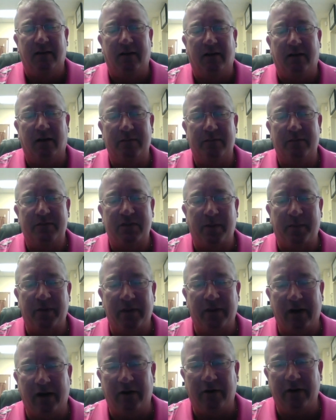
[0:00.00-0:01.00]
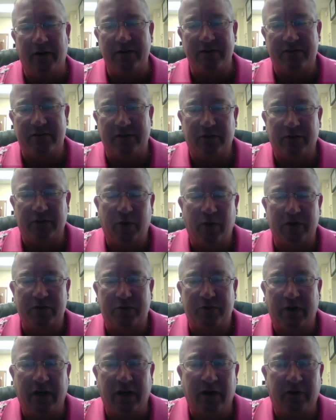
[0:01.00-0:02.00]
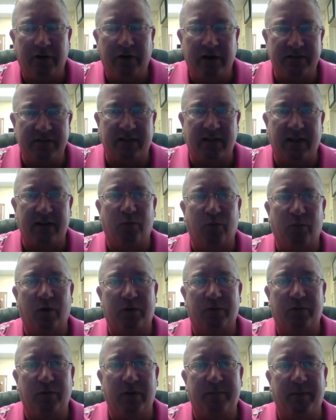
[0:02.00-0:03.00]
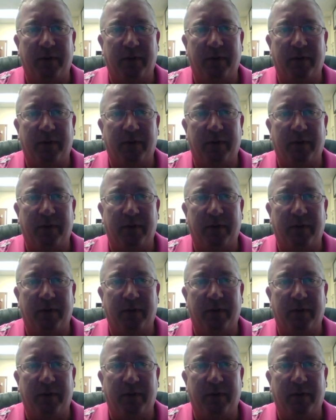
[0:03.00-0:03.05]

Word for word: um, some of the areas, the equestrian areas that they've worked with,